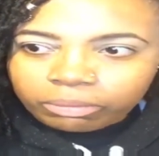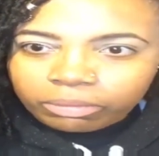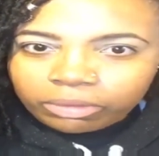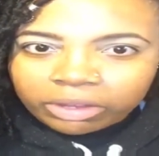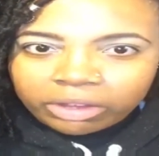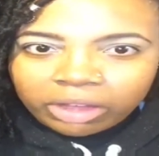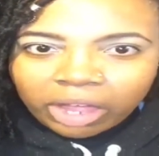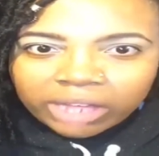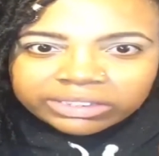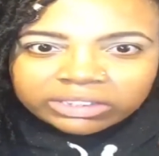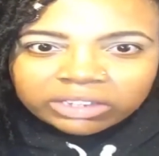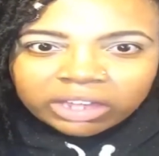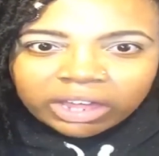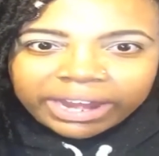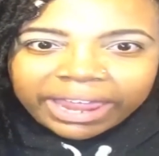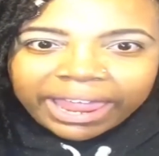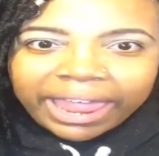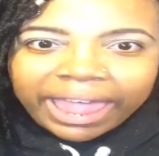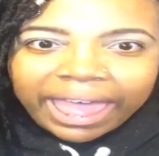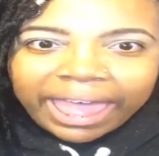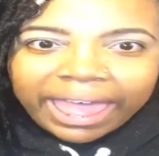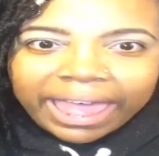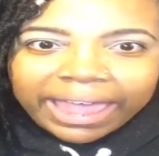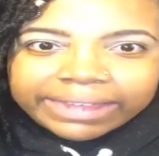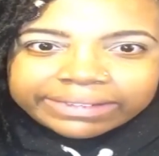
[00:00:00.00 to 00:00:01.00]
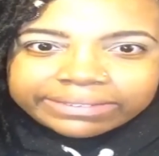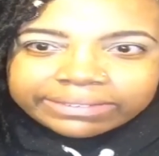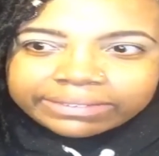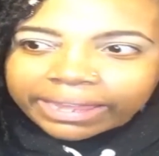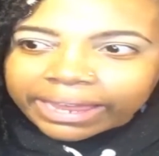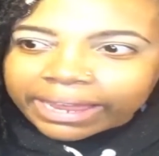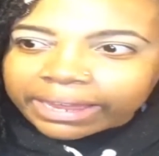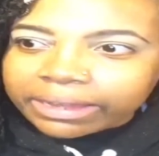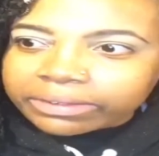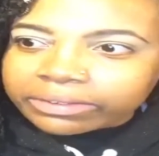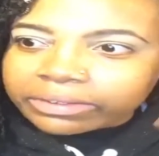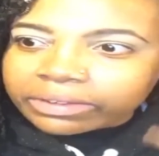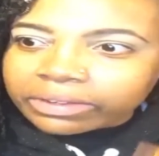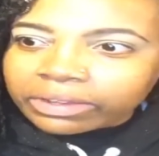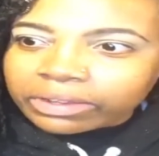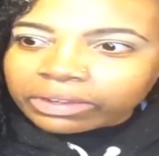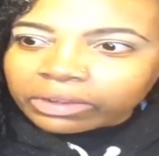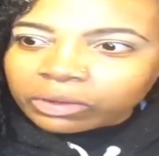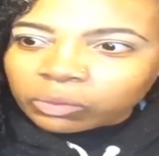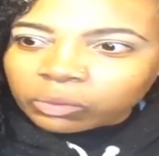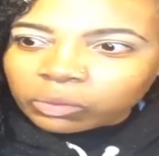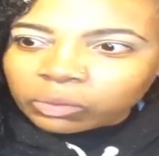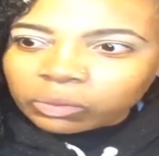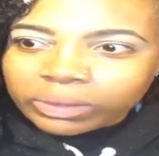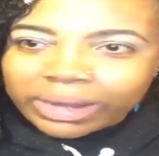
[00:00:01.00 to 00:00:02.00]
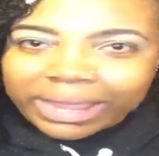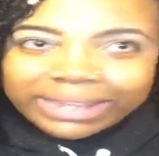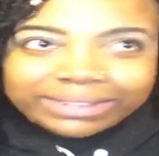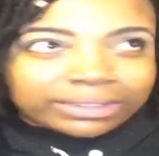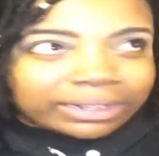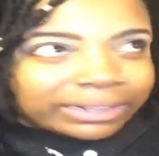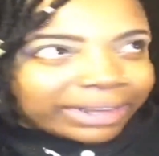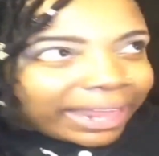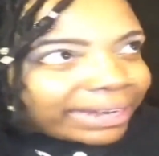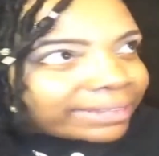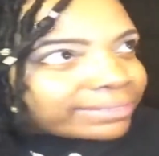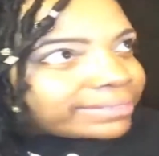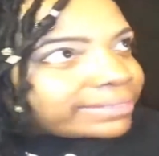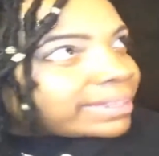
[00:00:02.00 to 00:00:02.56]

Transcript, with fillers: Y'all saw that eyes? Like, ooh, that's a lot of